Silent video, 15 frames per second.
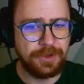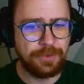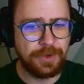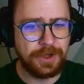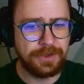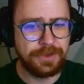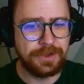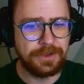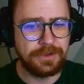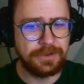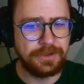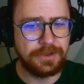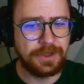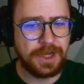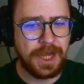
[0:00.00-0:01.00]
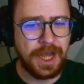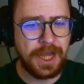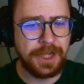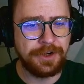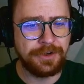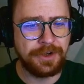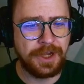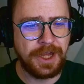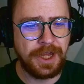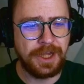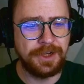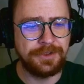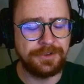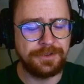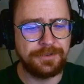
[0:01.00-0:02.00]
while the hider
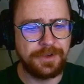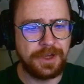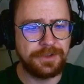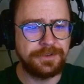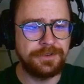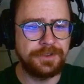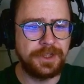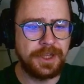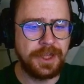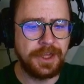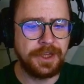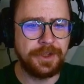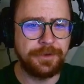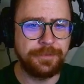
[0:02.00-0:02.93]
hides as fast as they can.